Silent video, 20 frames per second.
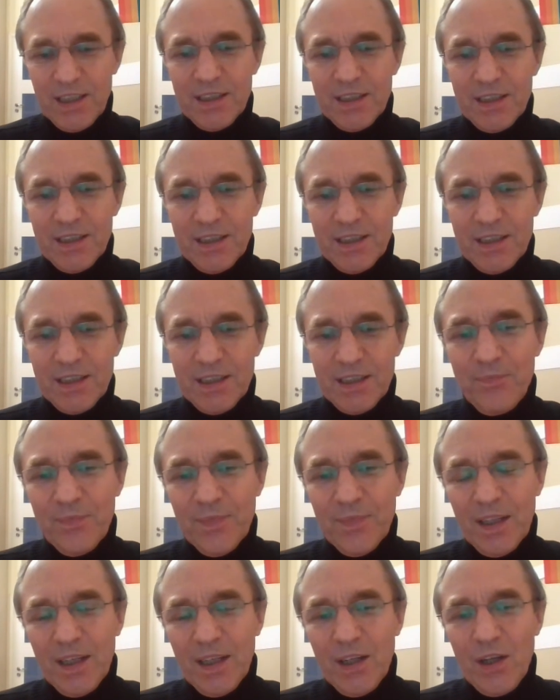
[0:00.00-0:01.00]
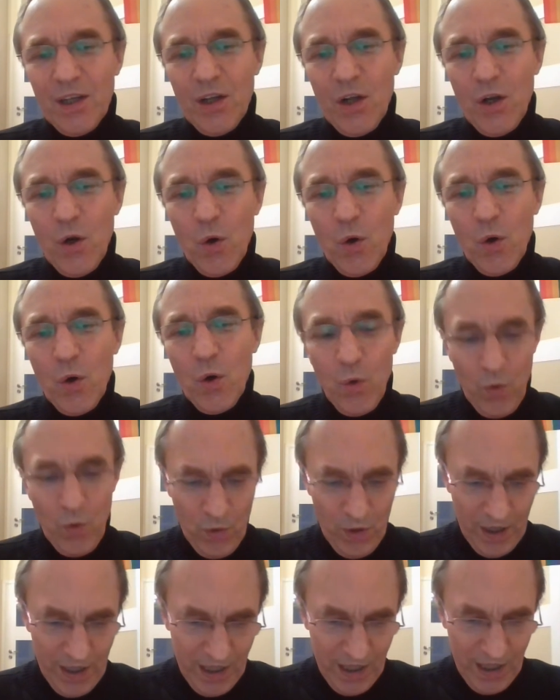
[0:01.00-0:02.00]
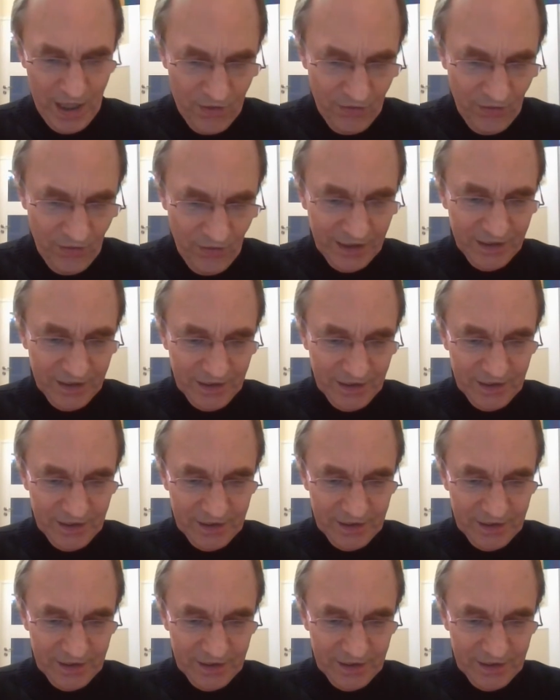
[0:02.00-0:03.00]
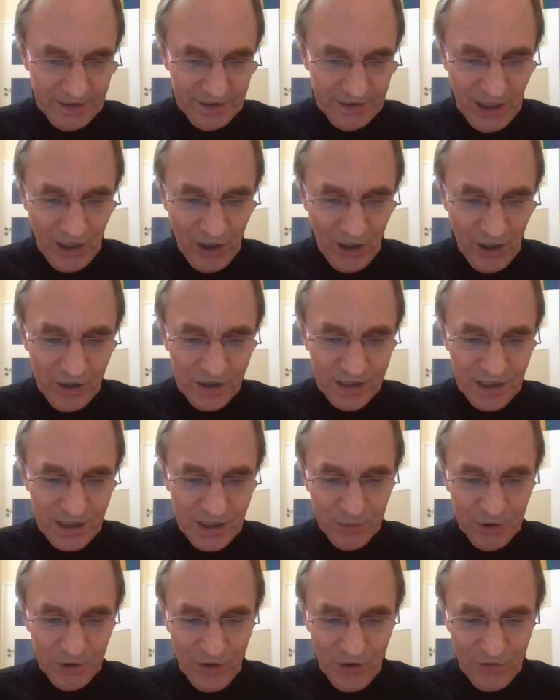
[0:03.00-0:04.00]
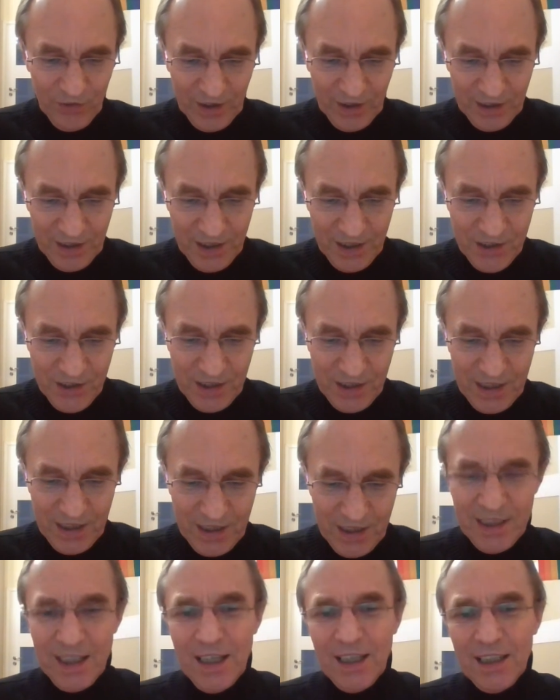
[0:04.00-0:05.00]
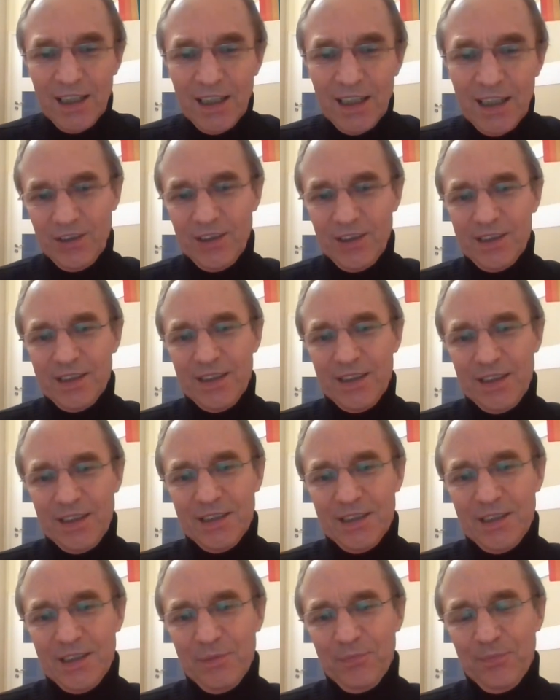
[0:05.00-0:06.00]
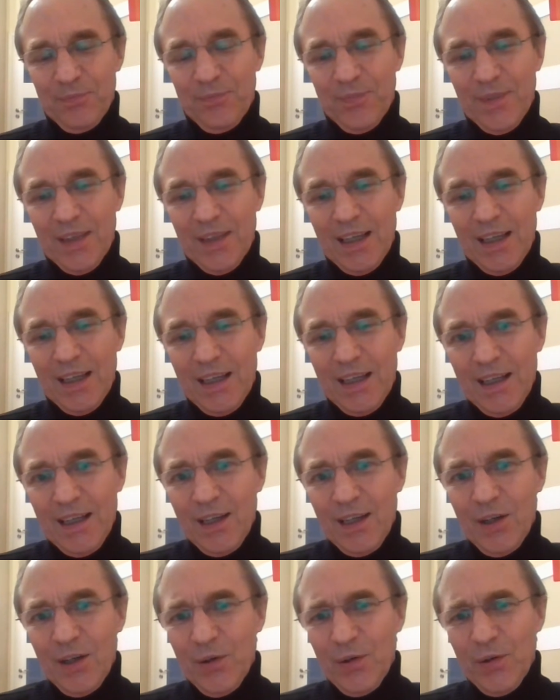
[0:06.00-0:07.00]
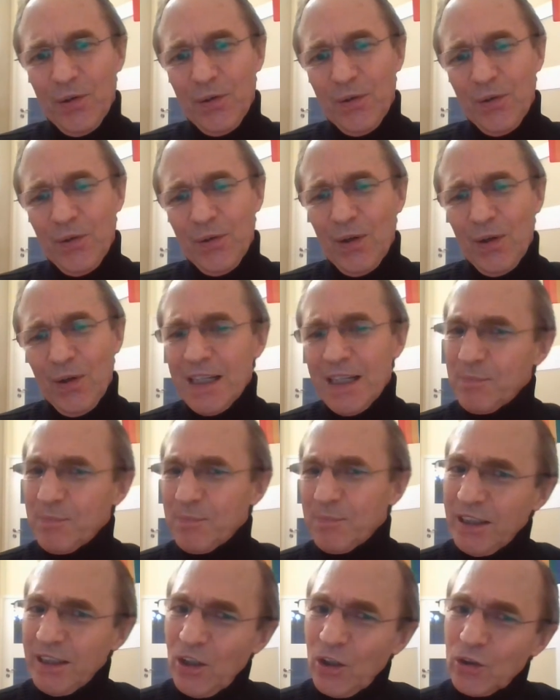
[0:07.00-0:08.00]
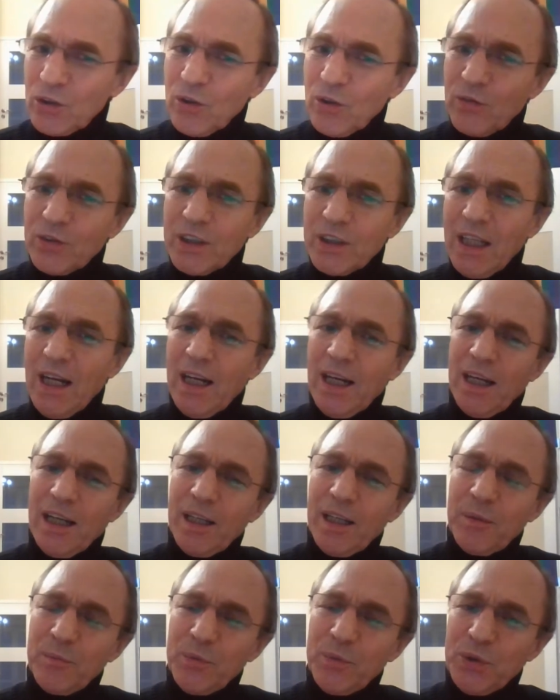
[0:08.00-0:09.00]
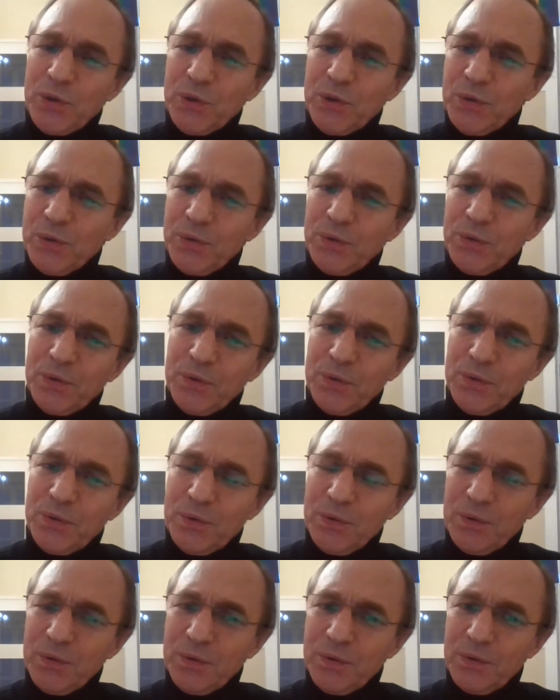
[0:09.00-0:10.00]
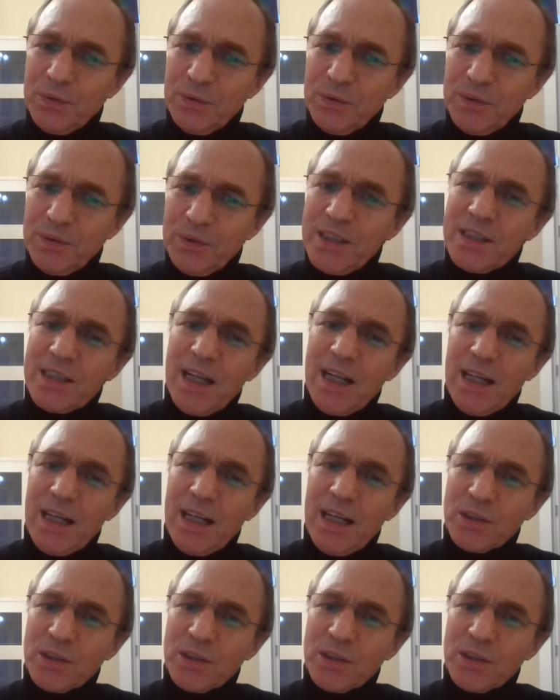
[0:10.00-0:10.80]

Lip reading: system? Who invented the concept of religion, the culture system? I spend a lot of time to discuss